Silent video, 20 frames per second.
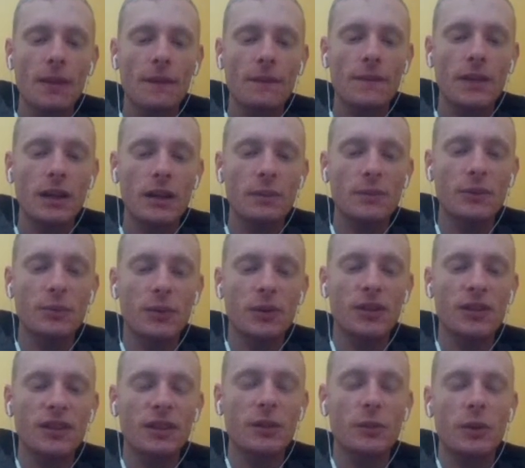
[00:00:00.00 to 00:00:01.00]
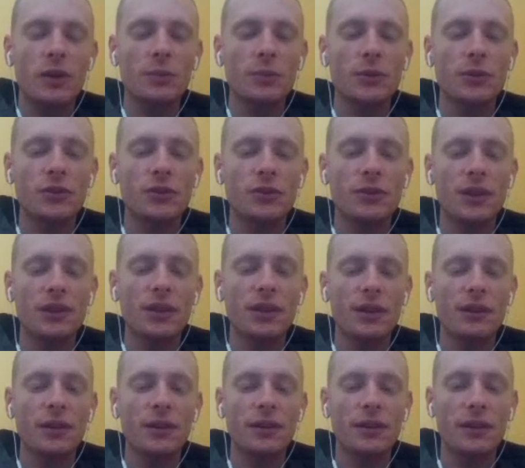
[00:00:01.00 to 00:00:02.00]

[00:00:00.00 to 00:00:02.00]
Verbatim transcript: Um, there's more extended wall boosts right there.